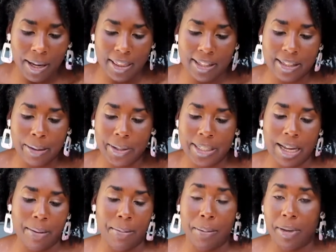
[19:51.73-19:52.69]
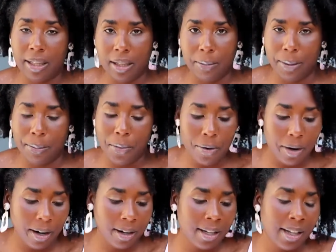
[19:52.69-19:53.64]
In the summertime, maybe a little bit
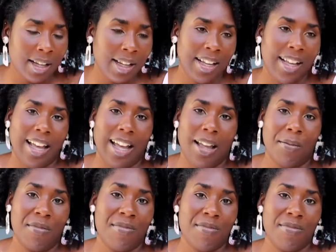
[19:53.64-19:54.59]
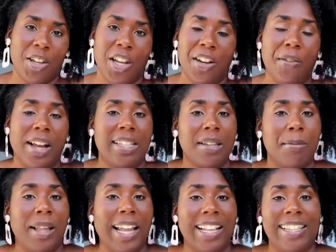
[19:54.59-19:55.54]
more. You can find
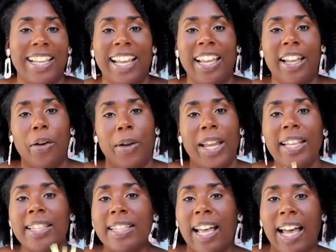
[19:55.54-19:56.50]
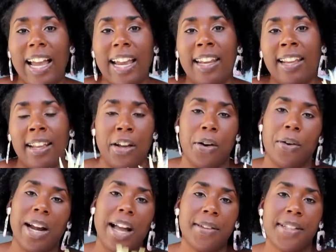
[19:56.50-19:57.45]
some plants that can go inside
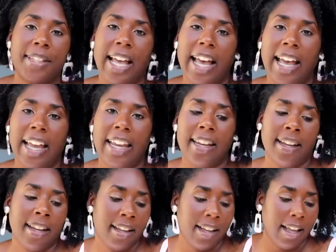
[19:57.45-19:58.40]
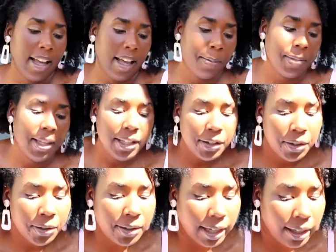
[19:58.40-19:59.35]
or outside. These
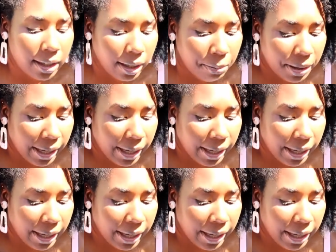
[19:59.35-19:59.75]
two succulent